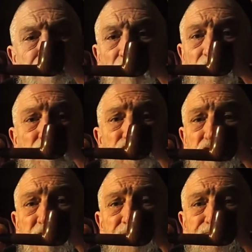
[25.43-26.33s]

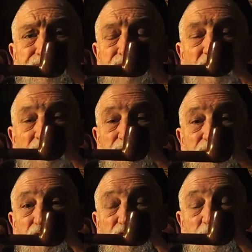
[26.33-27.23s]
virtually, well,
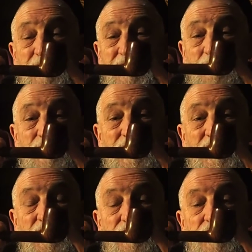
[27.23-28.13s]
possibly
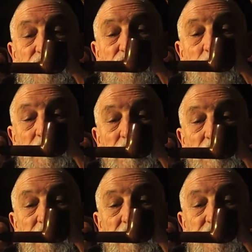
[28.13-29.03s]
completely unused when I
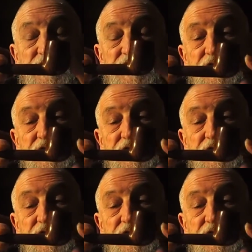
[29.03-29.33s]
got it because it still